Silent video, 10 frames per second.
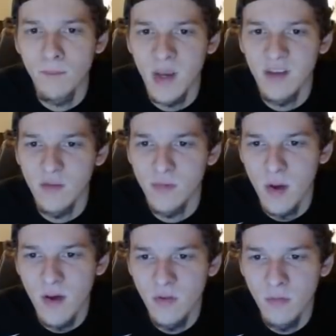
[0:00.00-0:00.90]
pace-up
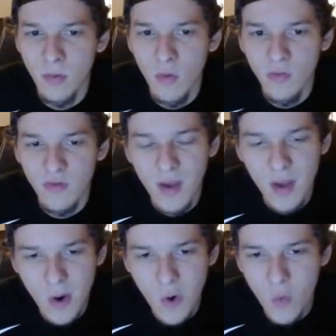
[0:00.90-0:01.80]
spot for the Bulls.
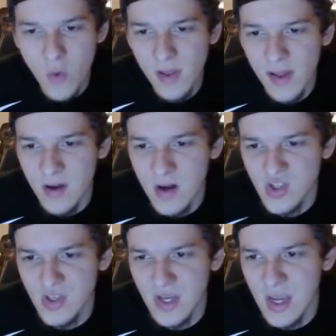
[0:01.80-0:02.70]
Really like
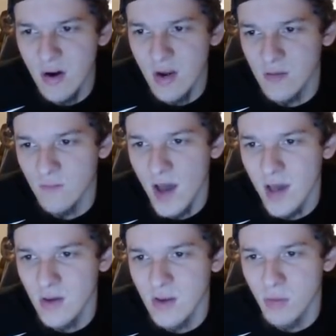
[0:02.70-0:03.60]
Hutchinson here as a
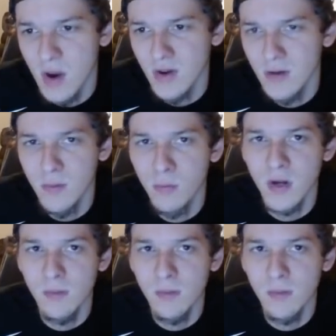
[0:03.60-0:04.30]
value. He's probably going to be pretty